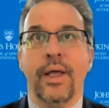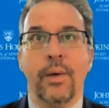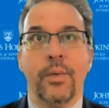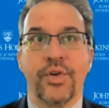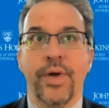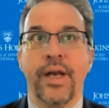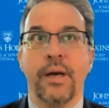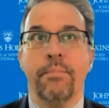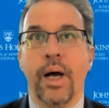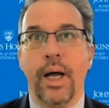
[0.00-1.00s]
It was
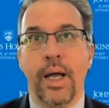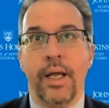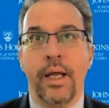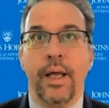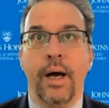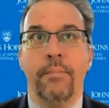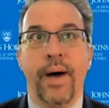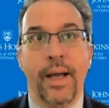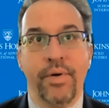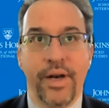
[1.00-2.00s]
created by
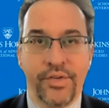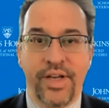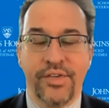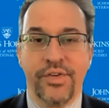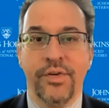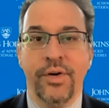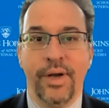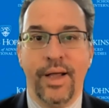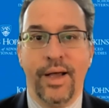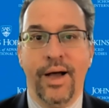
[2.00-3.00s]
my predecessor
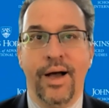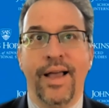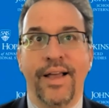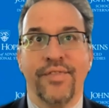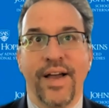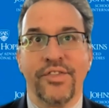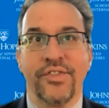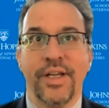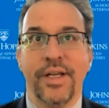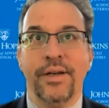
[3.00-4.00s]
as Vice
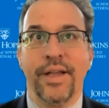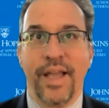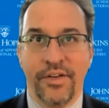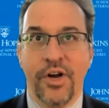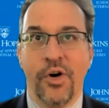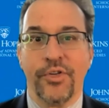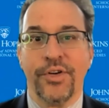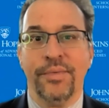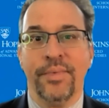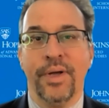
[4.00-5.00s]
Dean, Kent
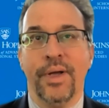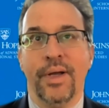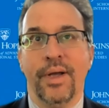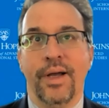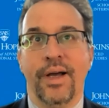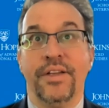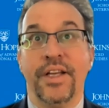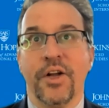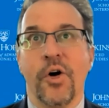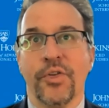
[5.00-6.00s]
Calder.
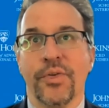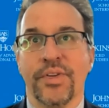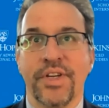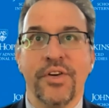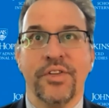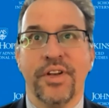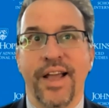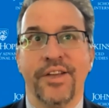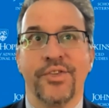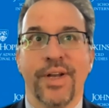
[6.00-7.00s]
Dean Calder is here
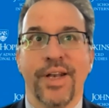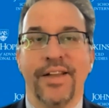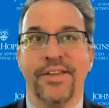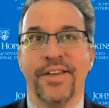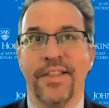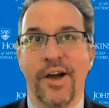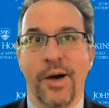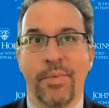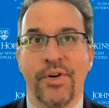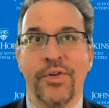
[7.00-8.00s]
today, so I'd like to take the
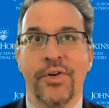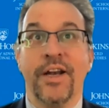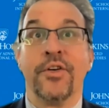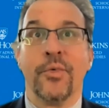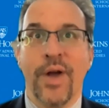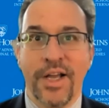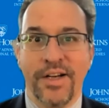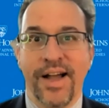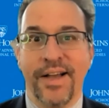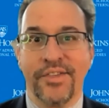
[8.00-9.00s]
opportunity to
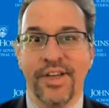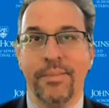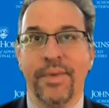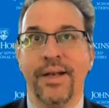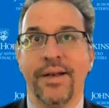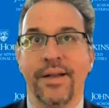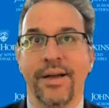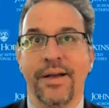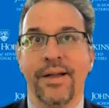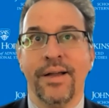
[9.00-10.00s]
recognize him
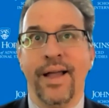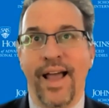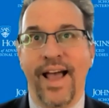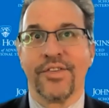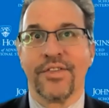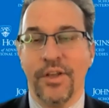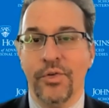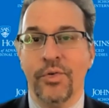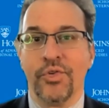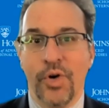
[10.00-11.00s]
and ask that
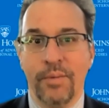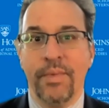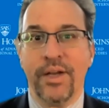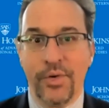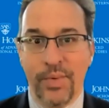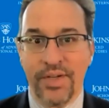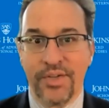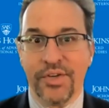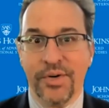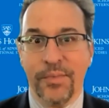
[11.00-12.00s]
you join me in doing
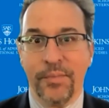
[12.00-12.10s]
so.